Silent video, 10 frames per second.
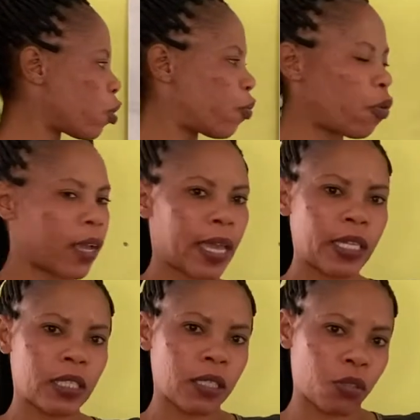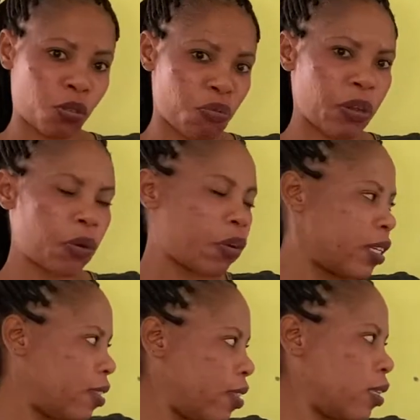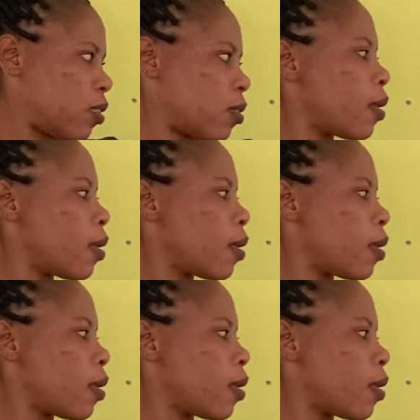forget to record this.